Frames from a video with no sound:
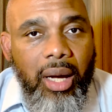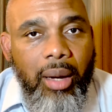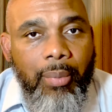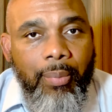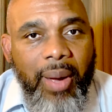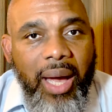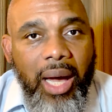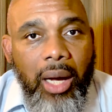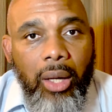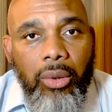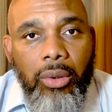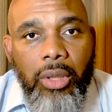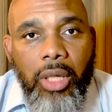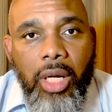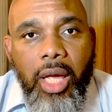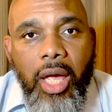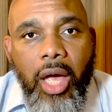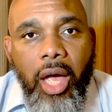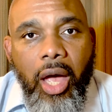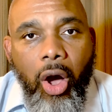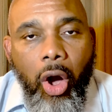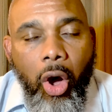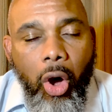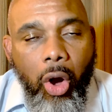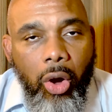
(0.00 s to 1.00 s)
about
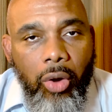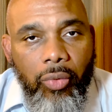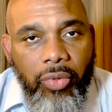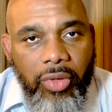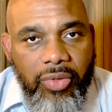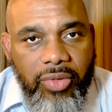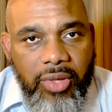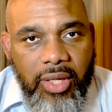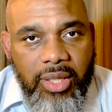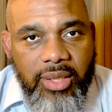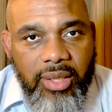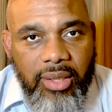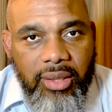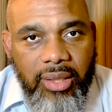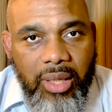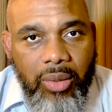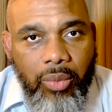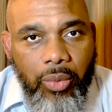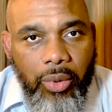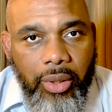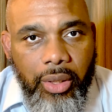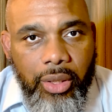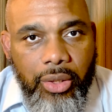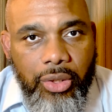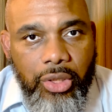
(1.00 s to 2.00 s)
all the things that they
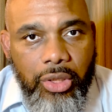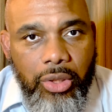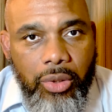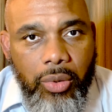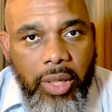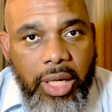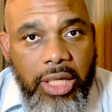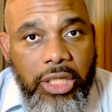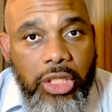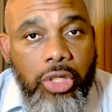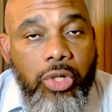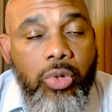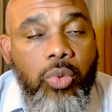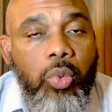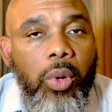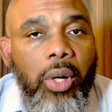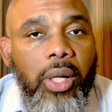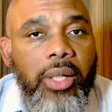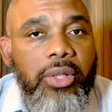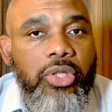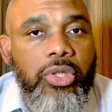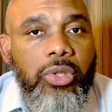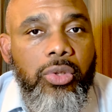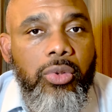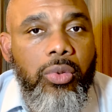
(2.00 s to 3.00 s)
want to do, and you
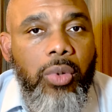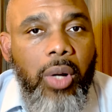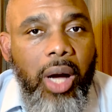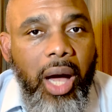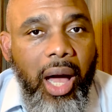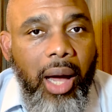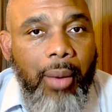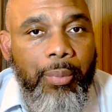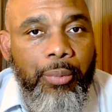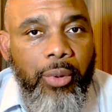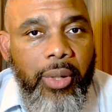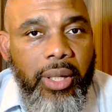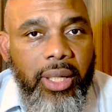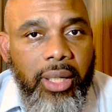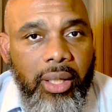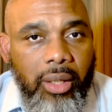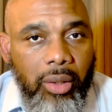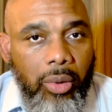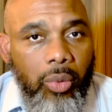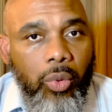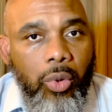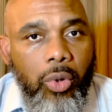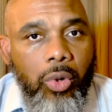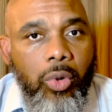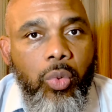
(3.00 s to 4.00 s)
want to operate in a
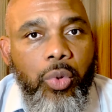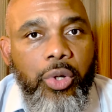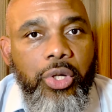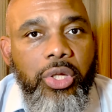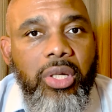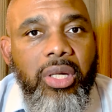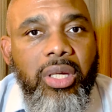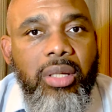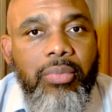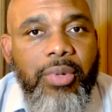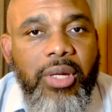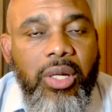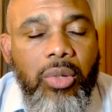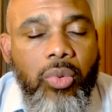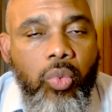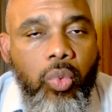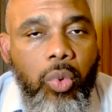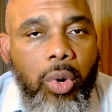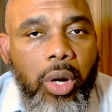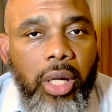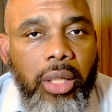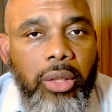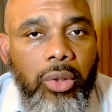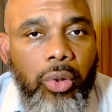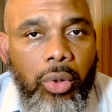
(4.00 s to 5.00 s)
role where you can be
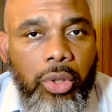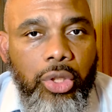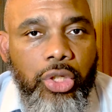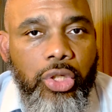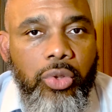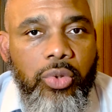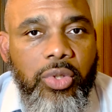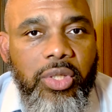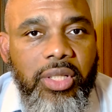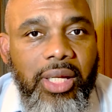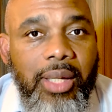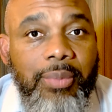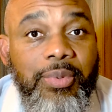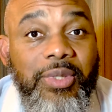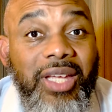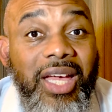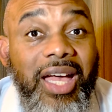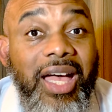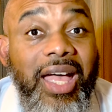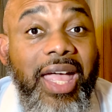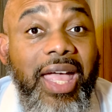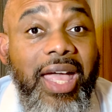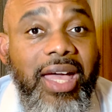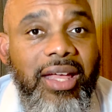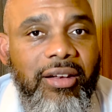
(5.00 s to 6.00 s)
one or two steps
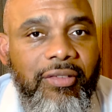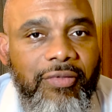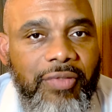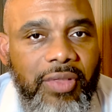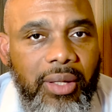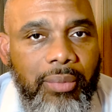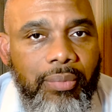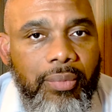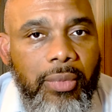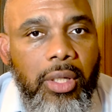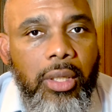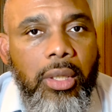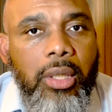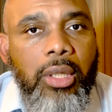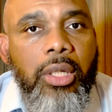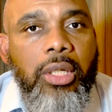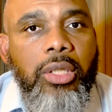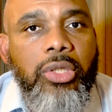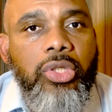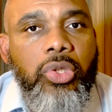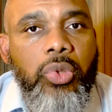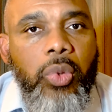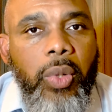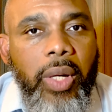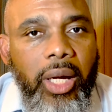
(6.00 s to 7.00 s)
ahead of them
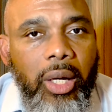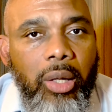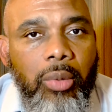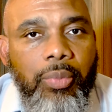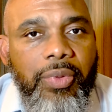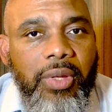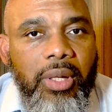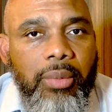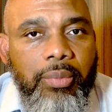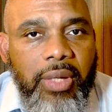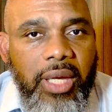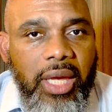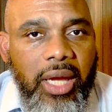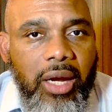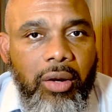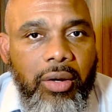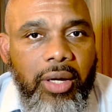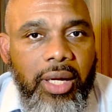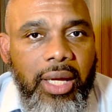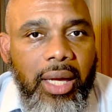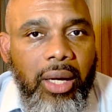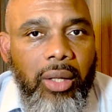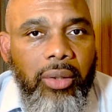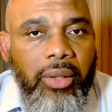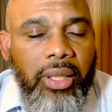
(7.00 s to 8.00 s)
to help them
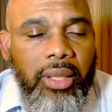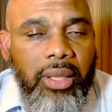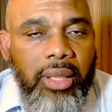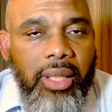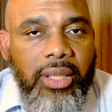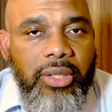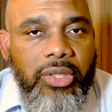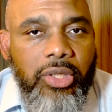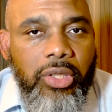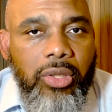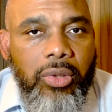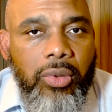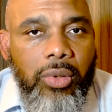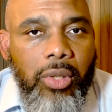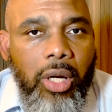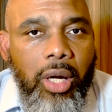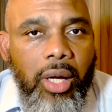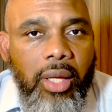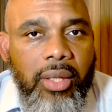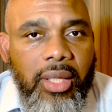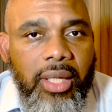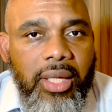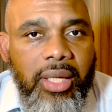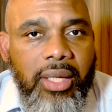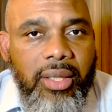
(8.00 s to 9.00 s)
carry out and execute on
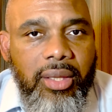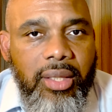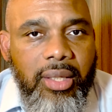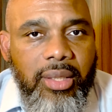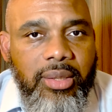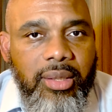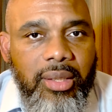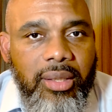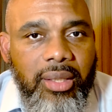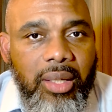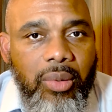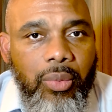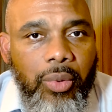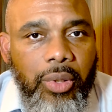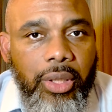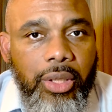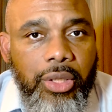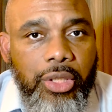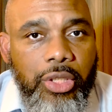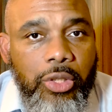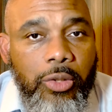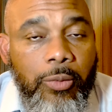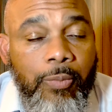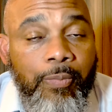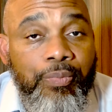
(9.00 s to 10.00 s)
the key things that they want to
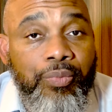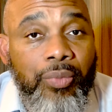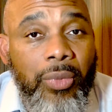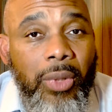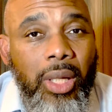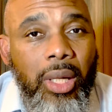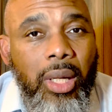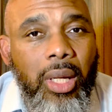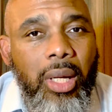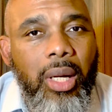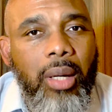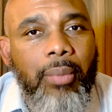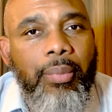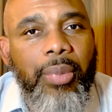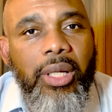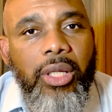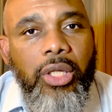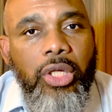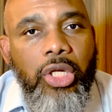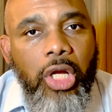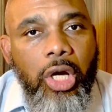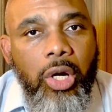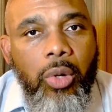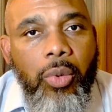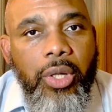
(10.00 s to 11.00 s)
do. But
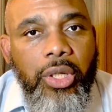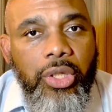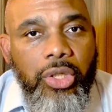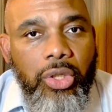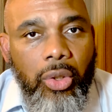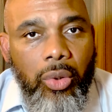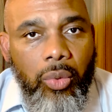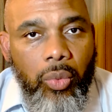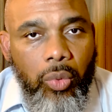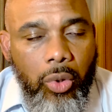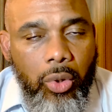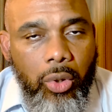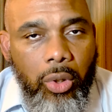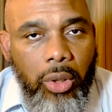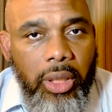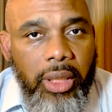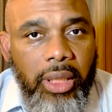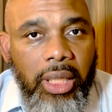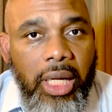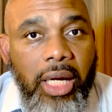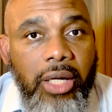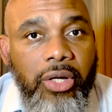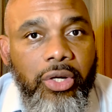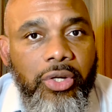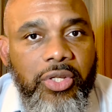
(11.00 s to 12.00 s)
knowing your role and
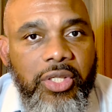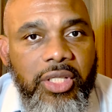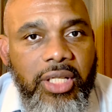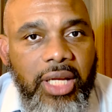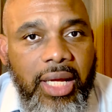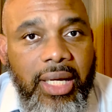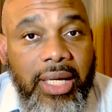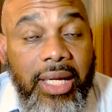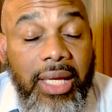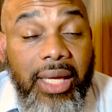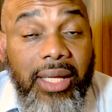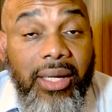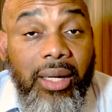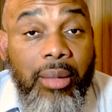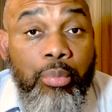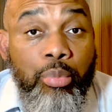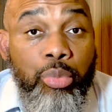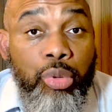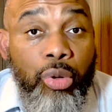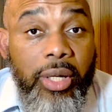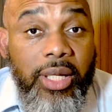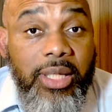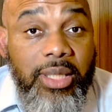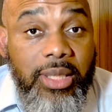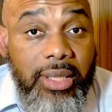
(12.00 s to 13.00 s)
understanding and
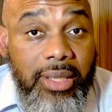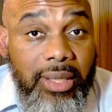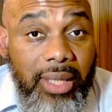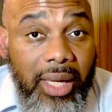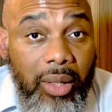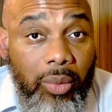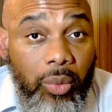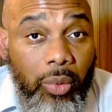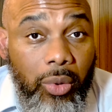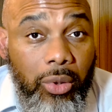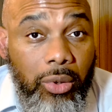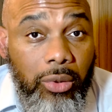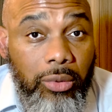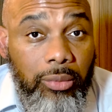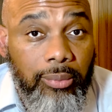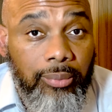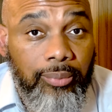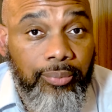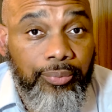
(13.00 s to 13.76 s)
embracing that role